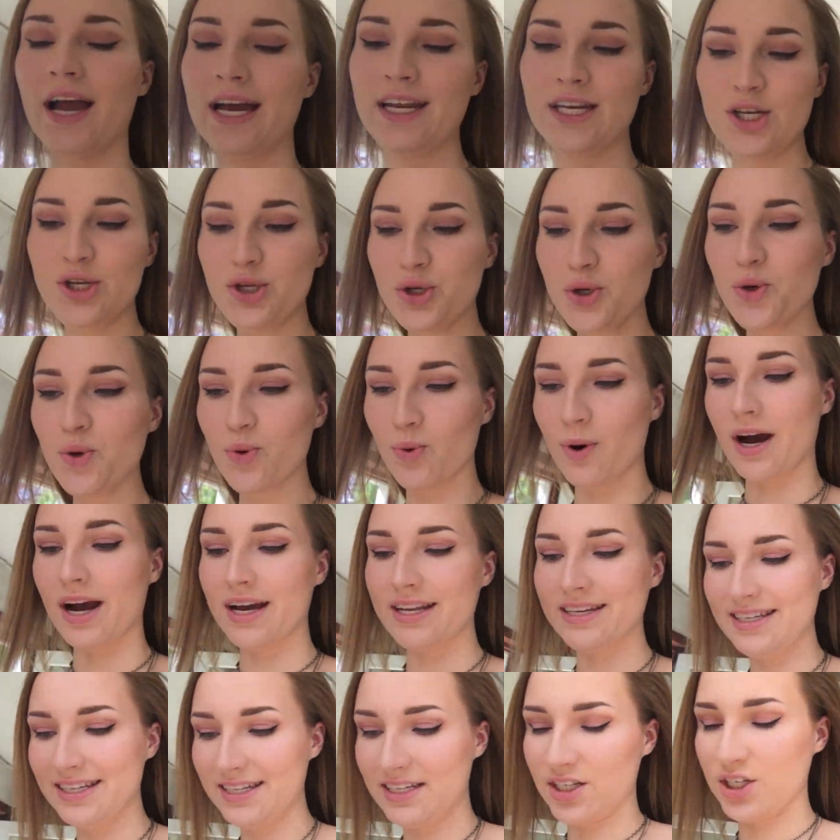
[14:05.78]
I knew I
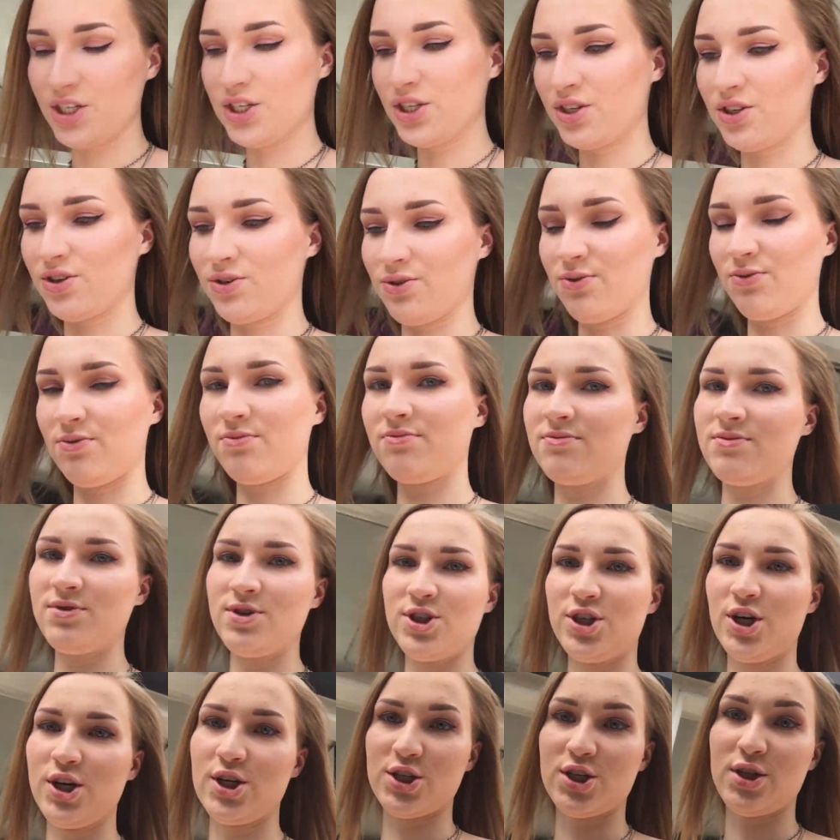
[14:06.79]
needed to
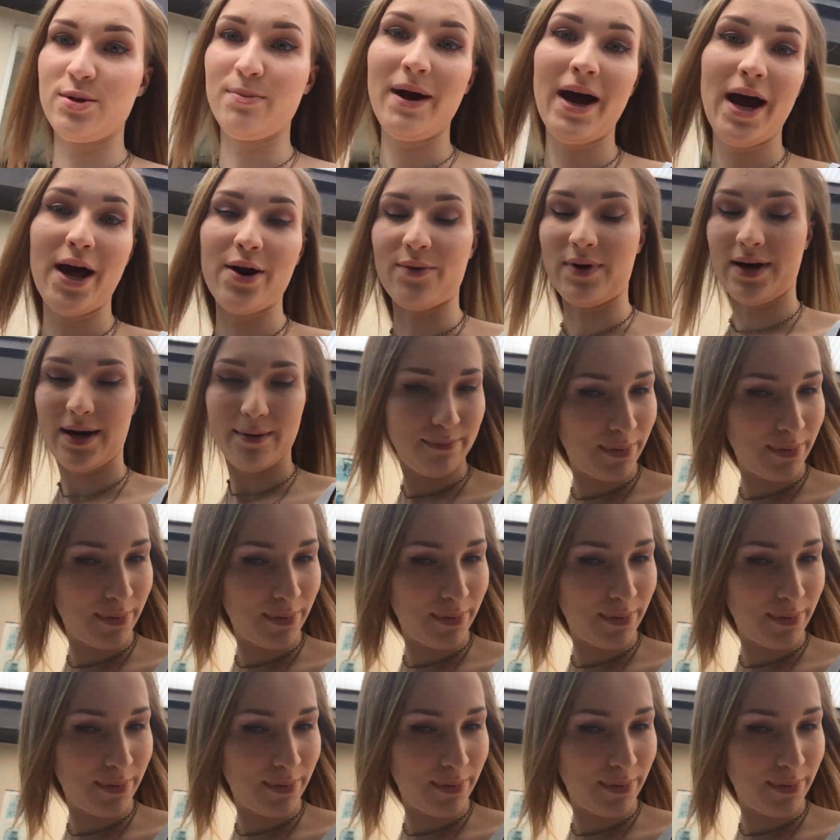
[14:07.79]
charge the battery,